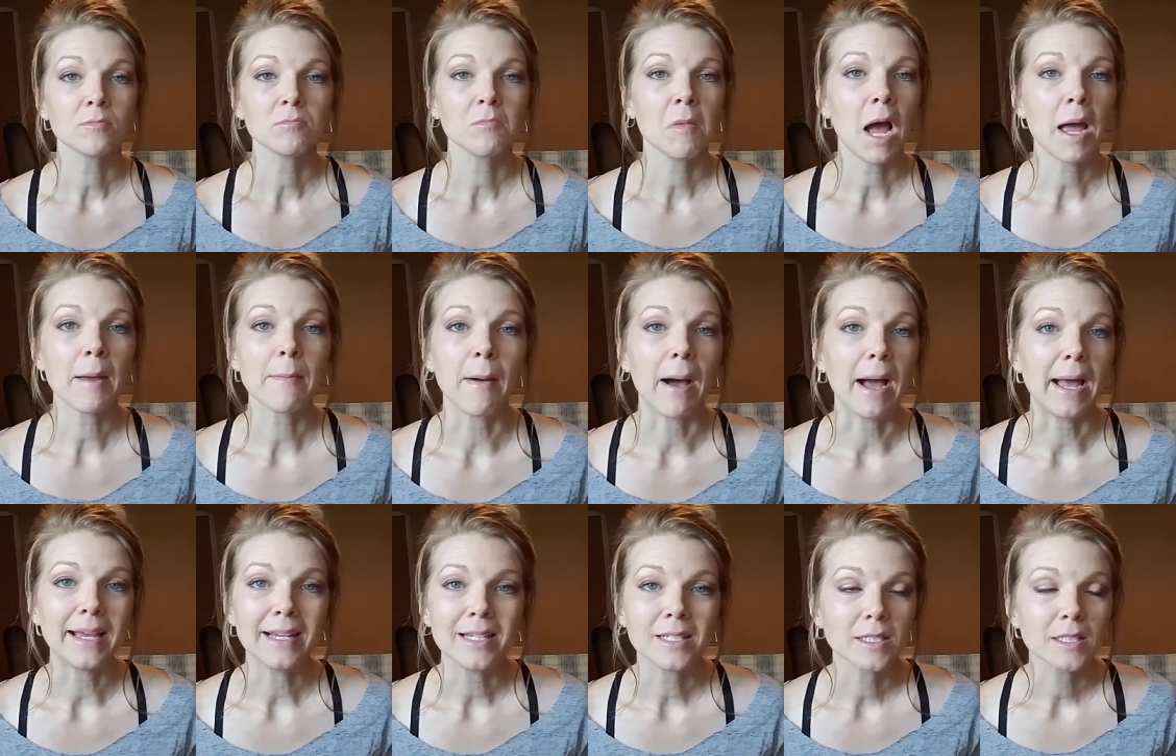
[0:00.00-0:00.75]
I
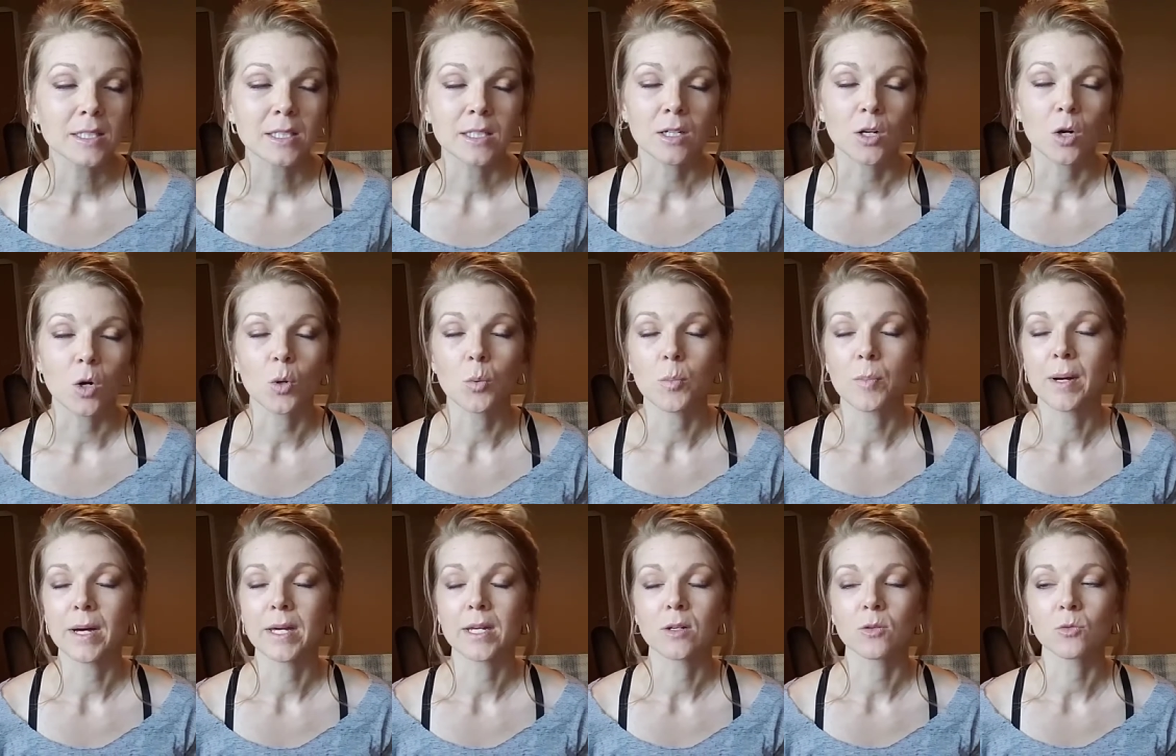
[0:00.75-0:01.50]
might,
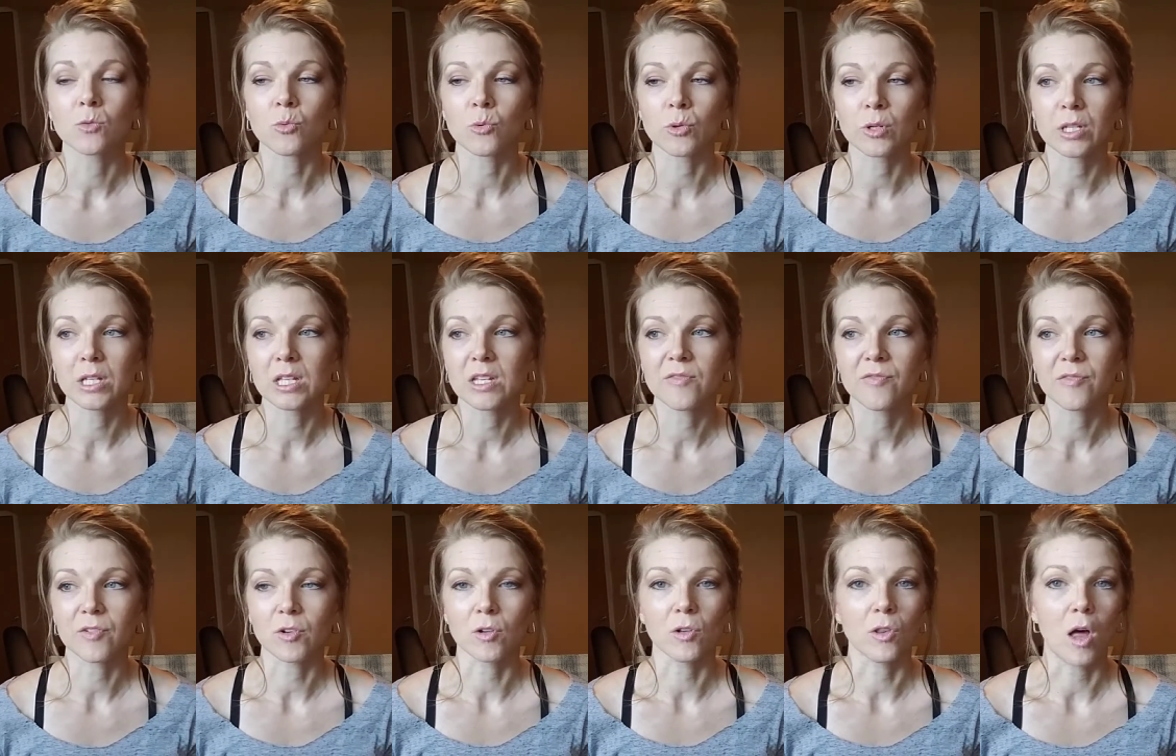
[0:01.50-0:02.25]
but really
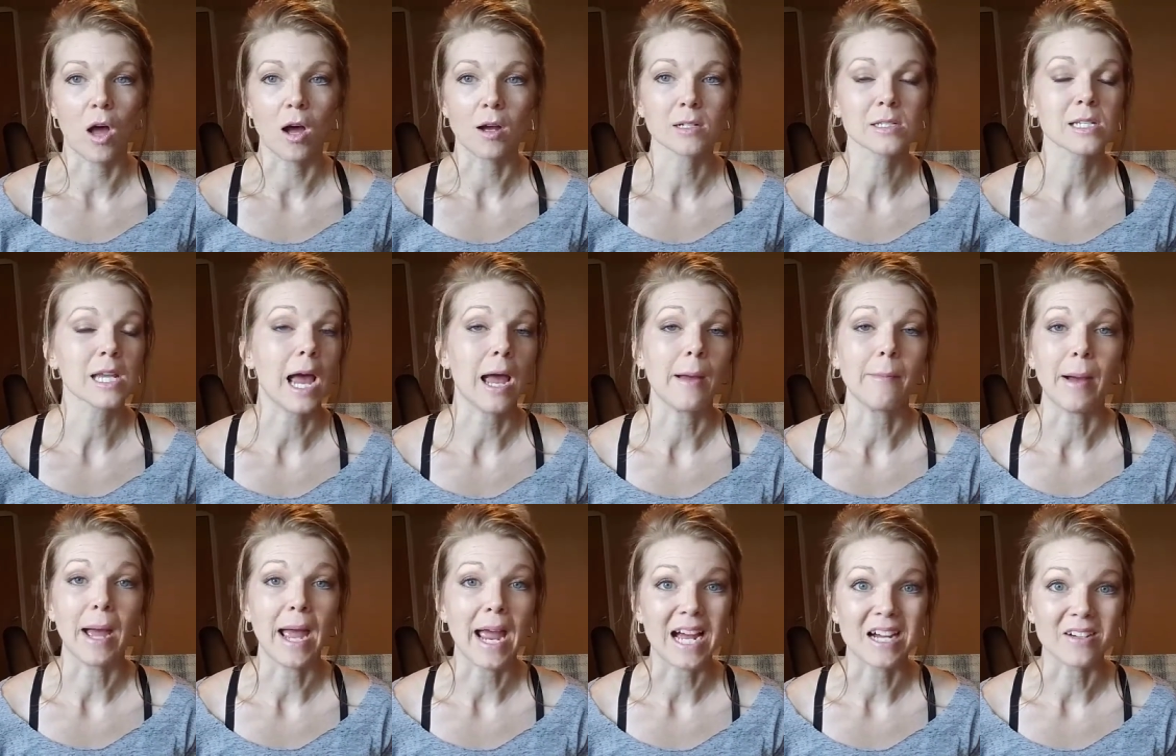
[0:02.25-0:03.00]
for a long
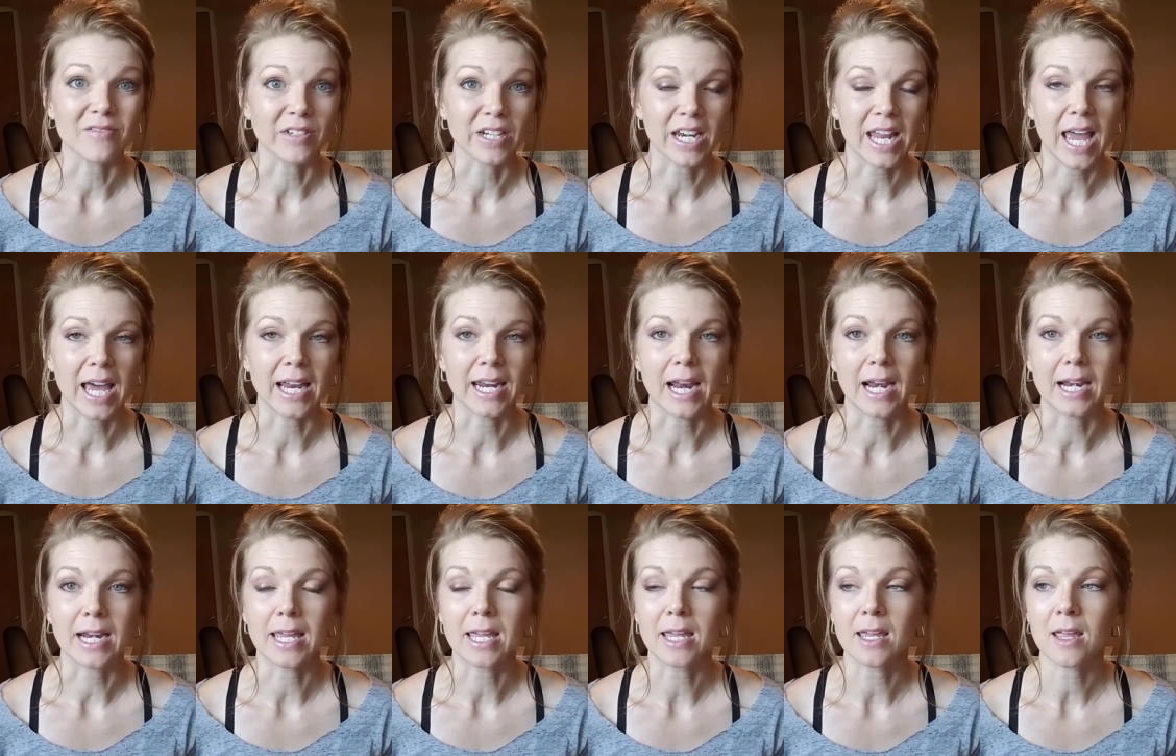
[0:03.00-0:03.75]
time I haven't had
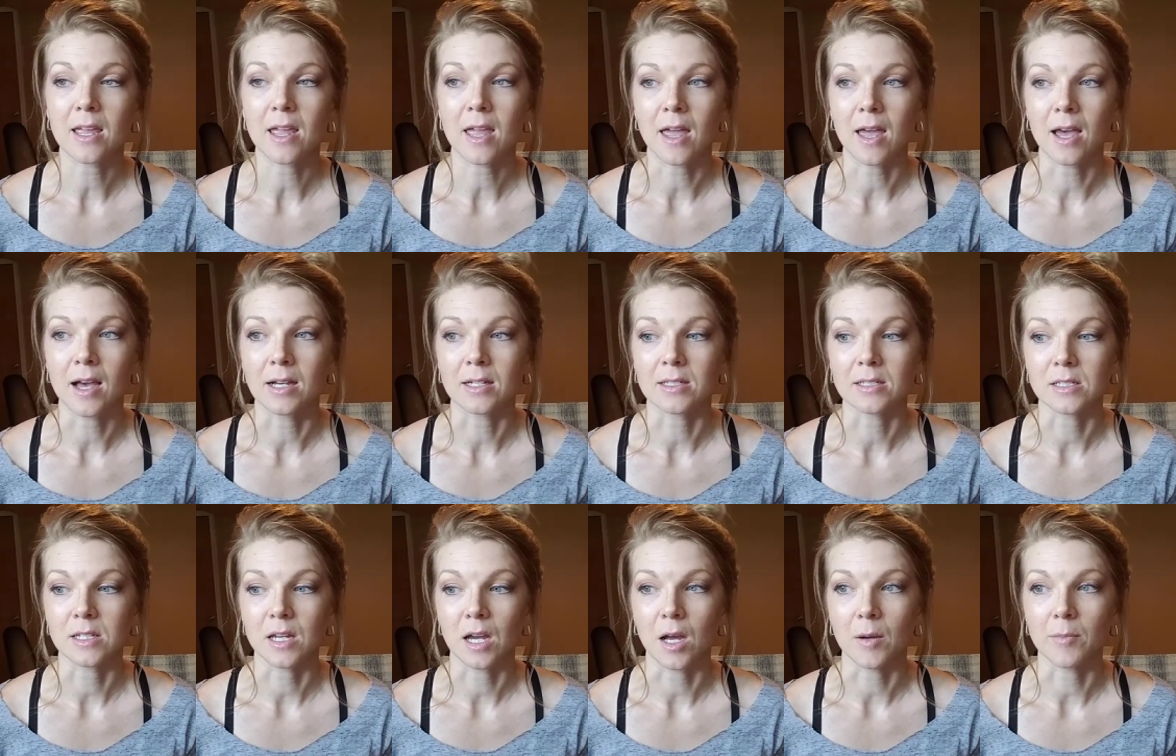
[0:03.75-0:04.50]
any,
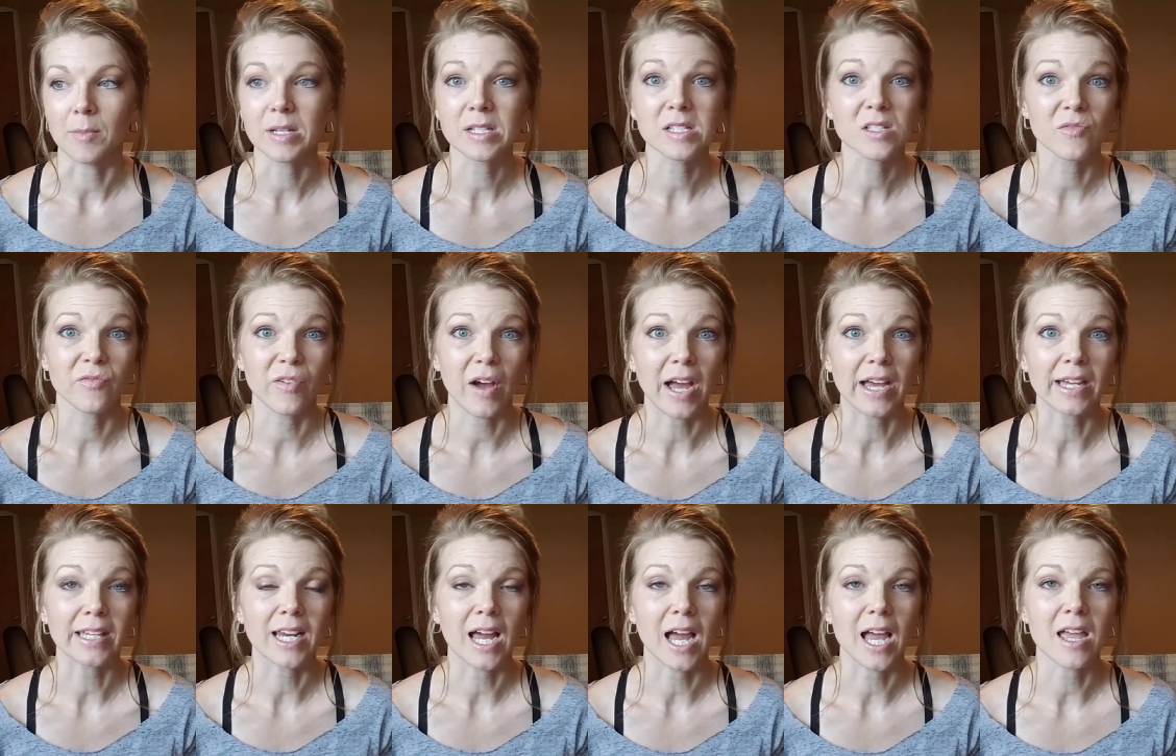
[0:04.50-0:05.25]
and it's
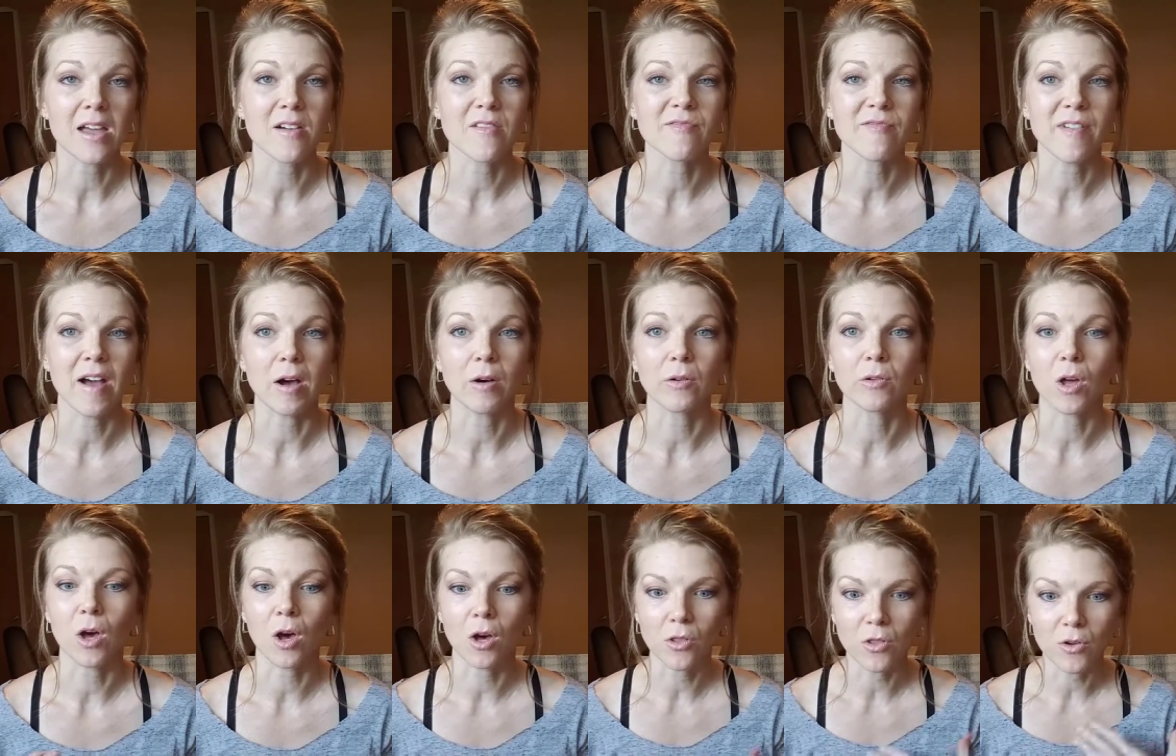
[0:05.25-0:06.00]
fine. I have
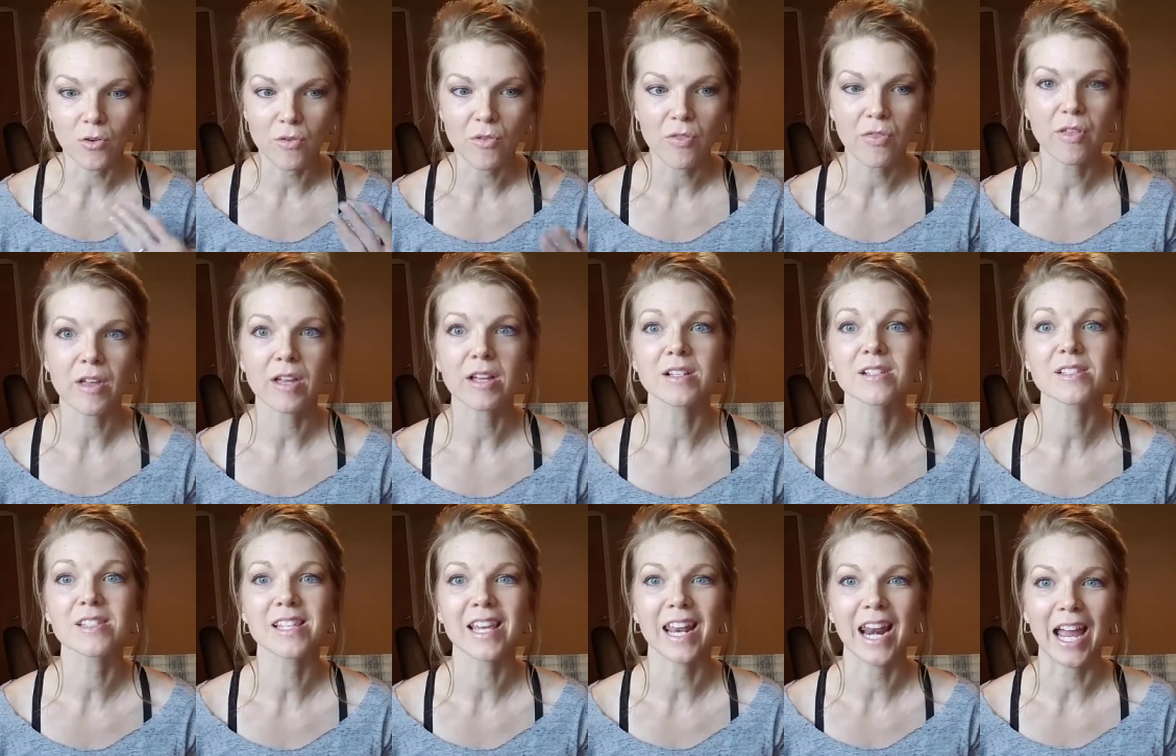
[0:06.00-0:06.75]
found other
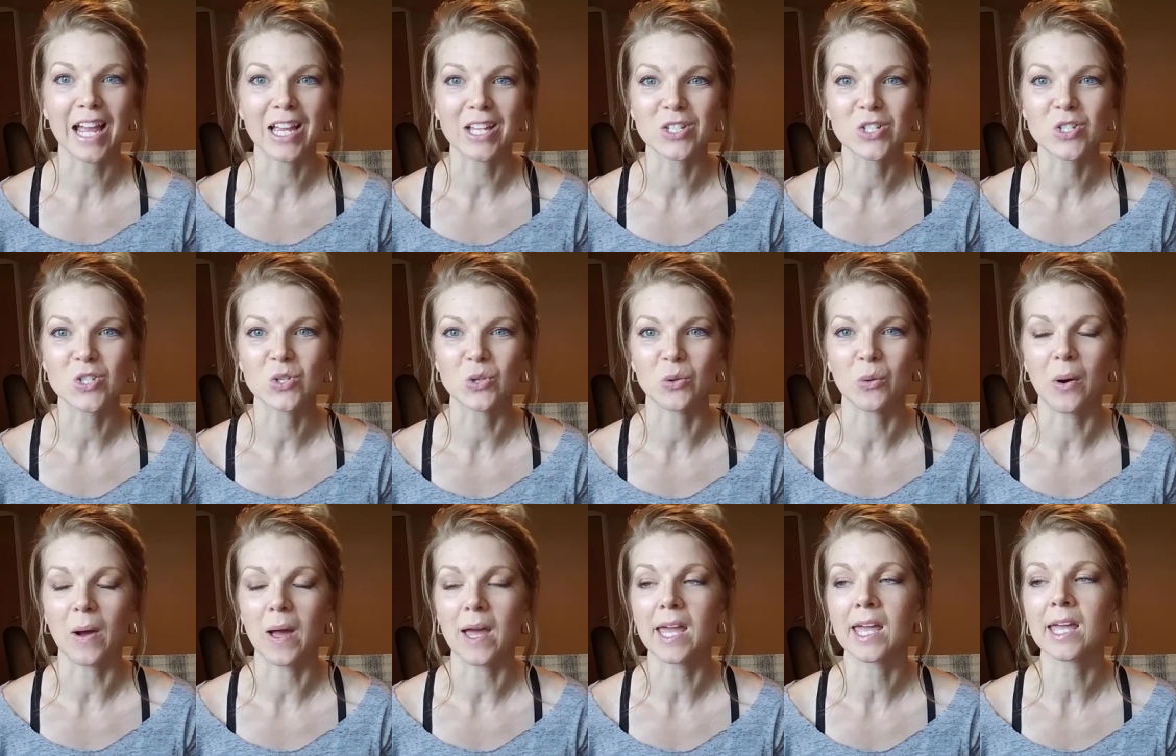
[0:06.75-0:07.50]
things that I
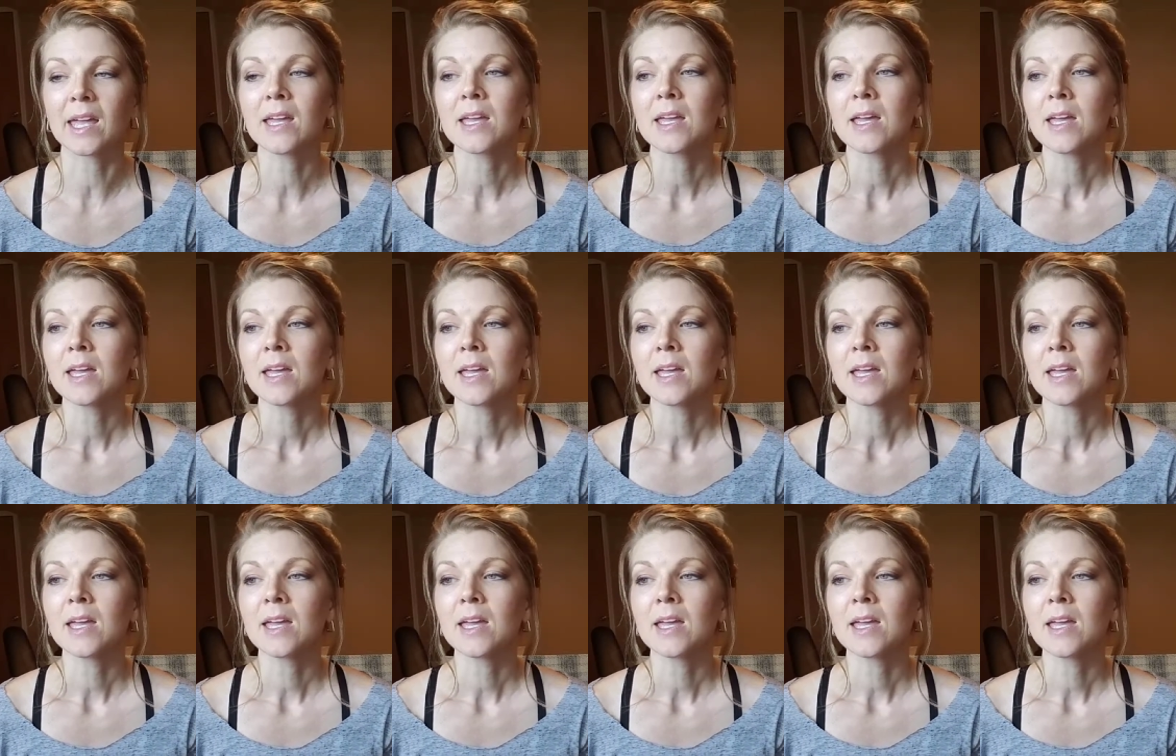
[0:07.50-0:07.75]
enjoy